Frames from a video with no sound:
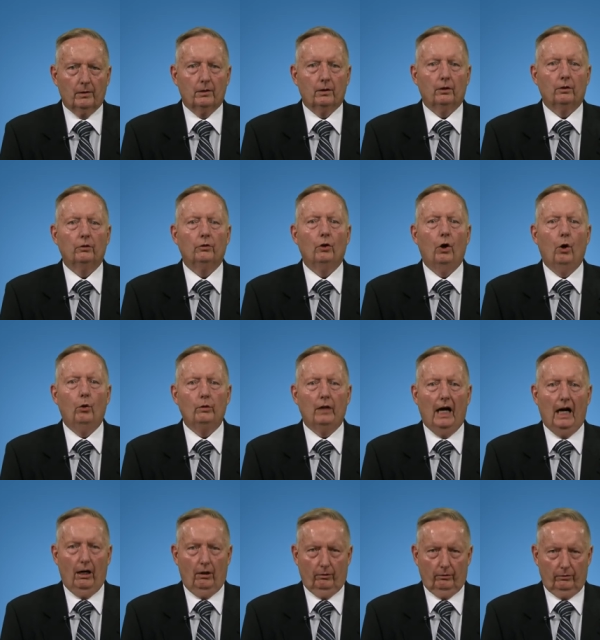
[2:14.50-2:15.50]
No
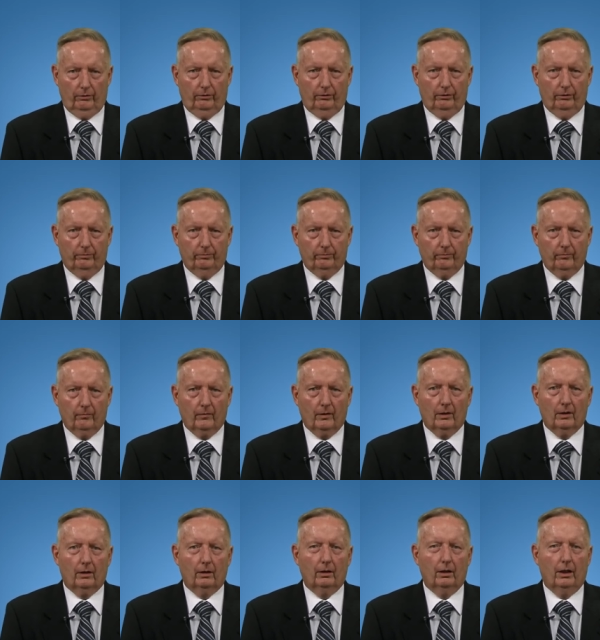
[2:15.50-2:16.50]
doubt,
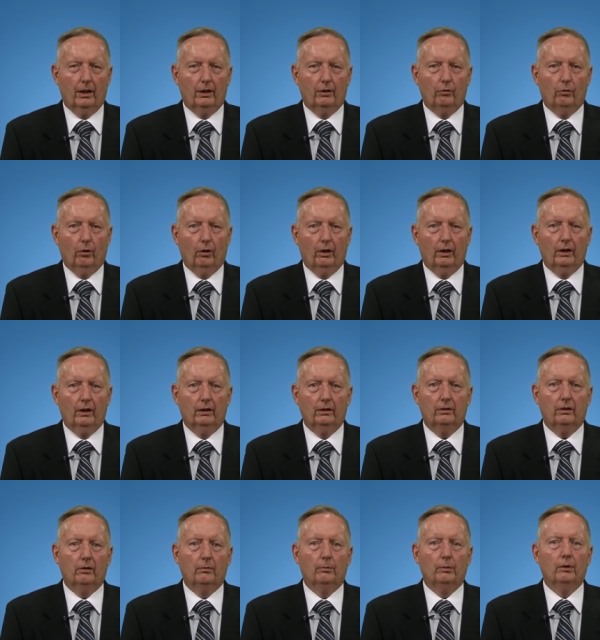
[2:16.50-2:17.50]
Lake Orion
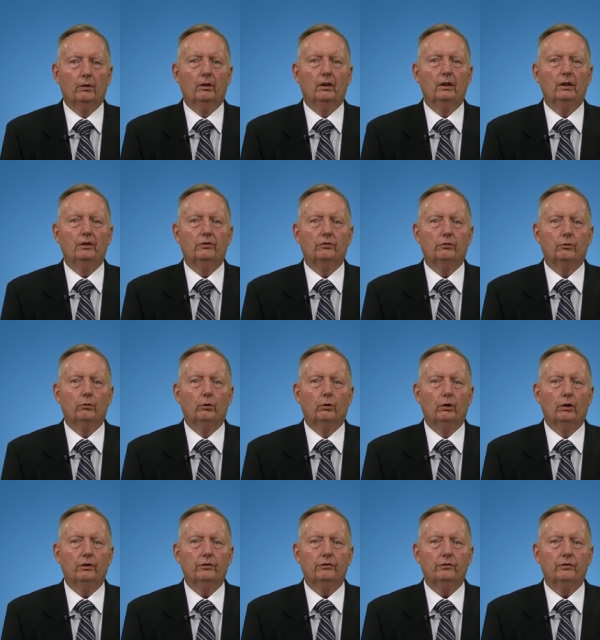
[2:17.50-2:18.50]
Community
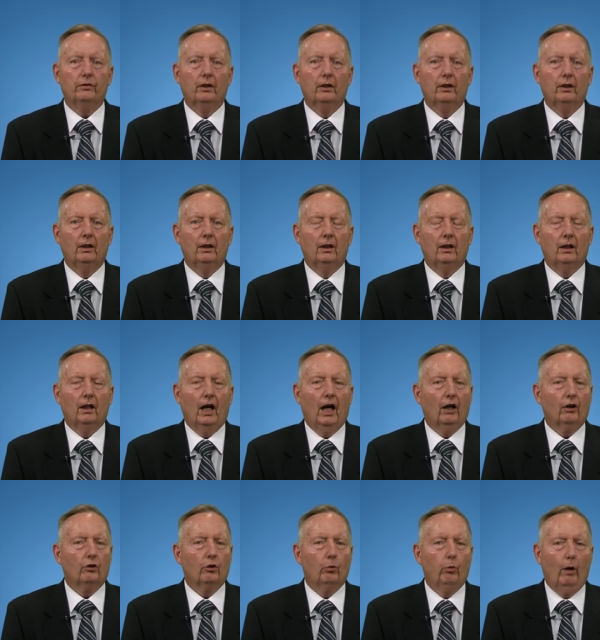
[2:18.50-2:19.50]
Schools are
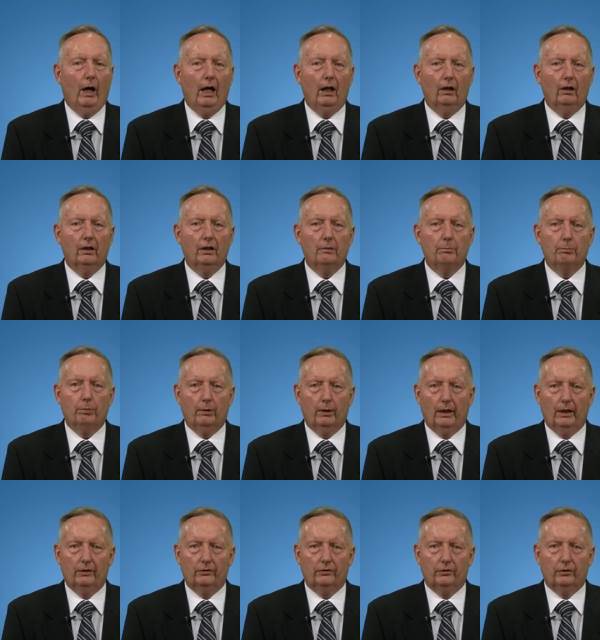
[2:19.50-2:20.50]
quality
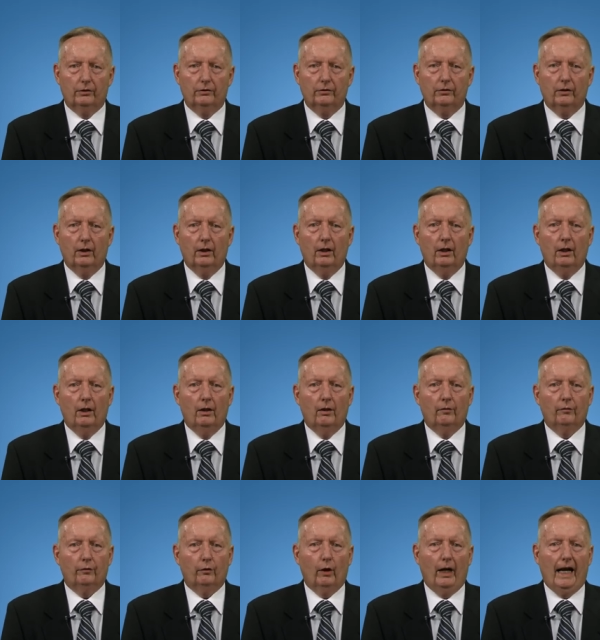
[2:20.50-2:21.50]
places
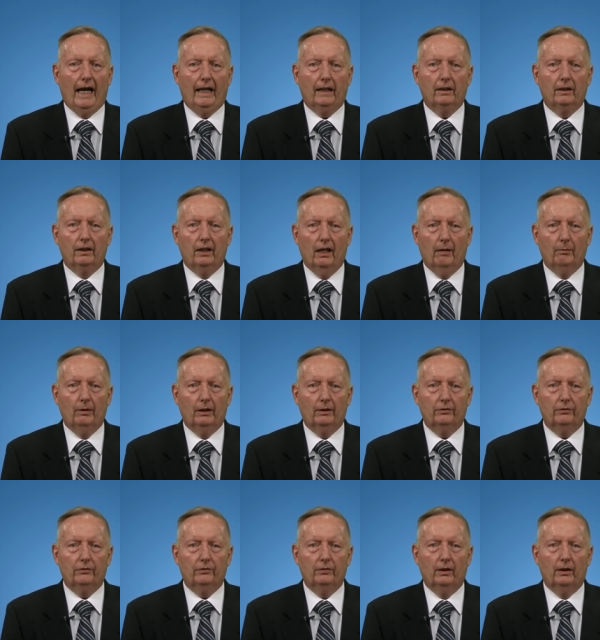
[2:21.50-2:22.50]
for
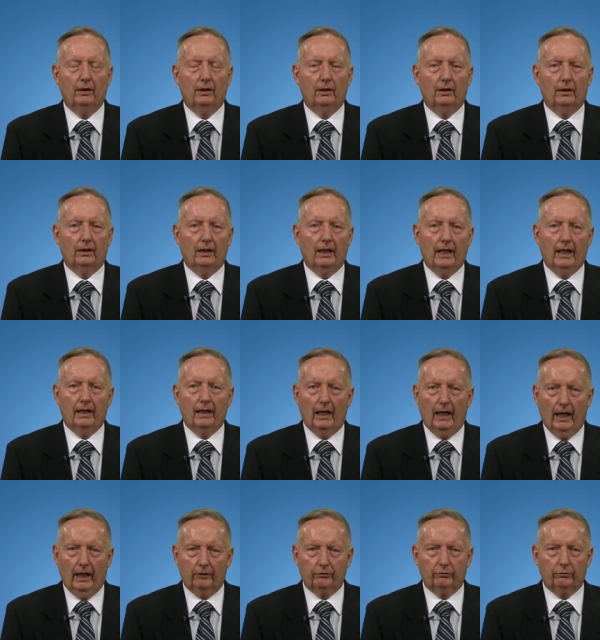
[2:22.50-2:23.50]
academics and
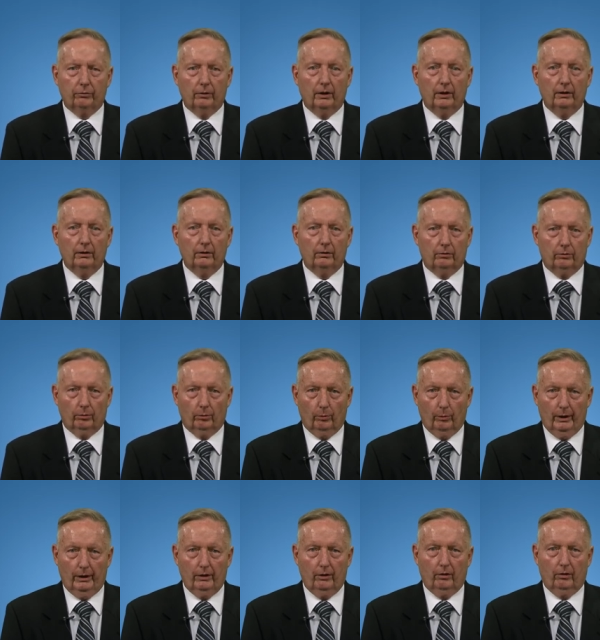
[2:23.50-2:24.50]

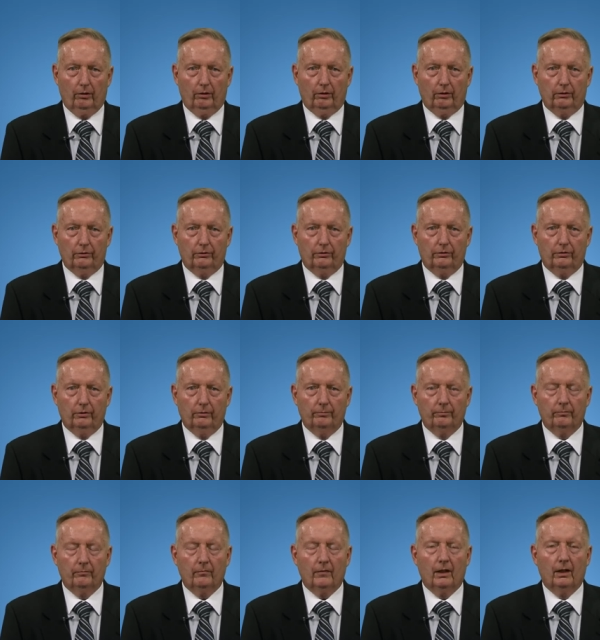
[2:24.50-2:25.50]
extracurriculars.
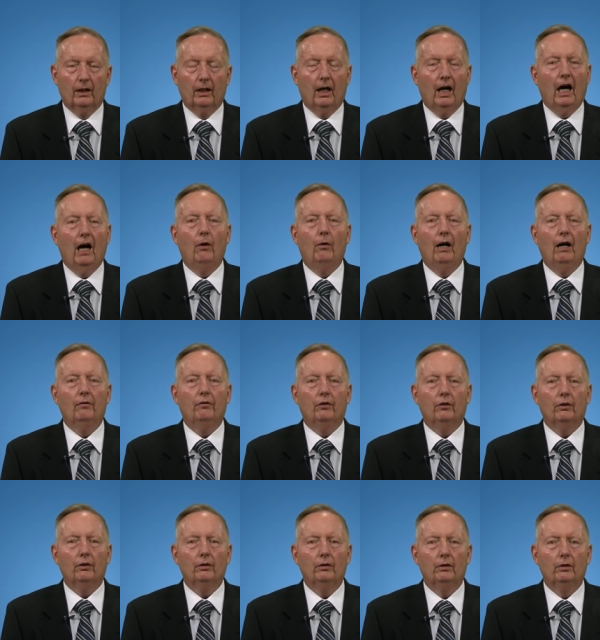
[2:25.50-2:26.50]

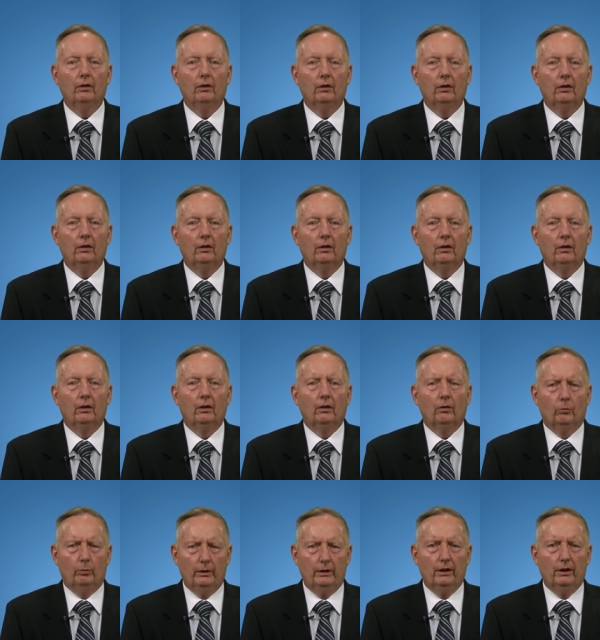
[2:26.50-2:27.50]
However,
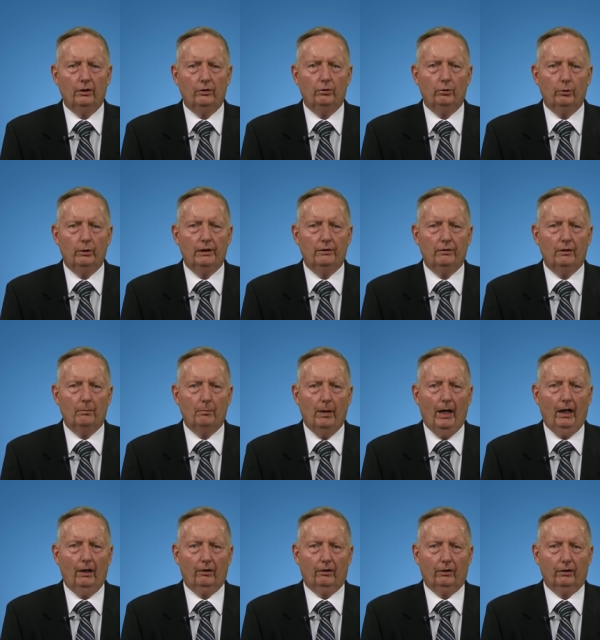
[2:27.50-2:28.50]
we can do even
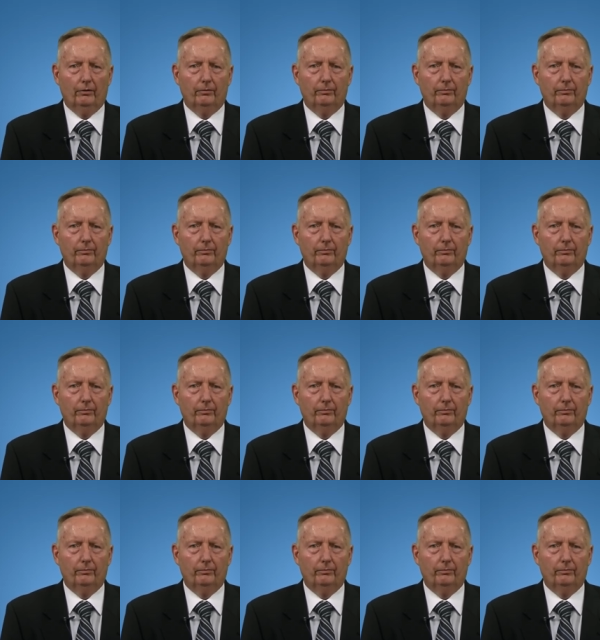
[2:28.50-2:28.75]
better.